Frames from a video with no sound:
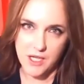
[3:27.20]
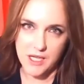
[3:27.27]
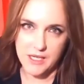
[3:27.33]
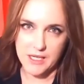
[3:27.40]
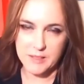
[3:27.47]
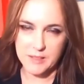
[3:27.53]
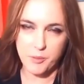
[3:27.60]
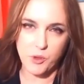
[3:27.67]

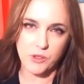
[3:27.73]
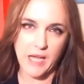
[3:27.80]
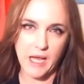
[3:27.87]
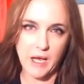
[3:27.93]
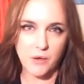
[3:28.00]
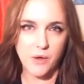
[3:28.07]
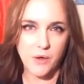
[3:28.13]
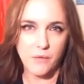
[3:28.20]
gets pulled
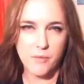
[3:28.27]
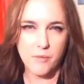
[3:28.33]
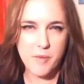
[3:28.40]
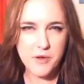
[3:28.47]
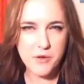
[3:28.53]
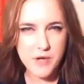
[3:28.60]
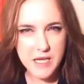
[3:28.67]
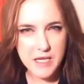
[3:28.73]
out from
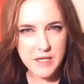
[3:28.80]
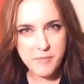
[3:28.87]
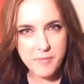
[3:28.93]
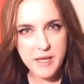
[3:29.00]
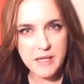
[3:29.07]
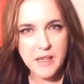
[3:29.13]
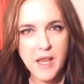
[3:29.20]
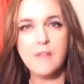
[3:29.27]
underneath
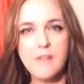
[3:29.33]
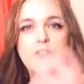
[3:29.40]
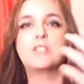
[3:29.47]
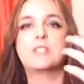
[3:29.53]
me? Life just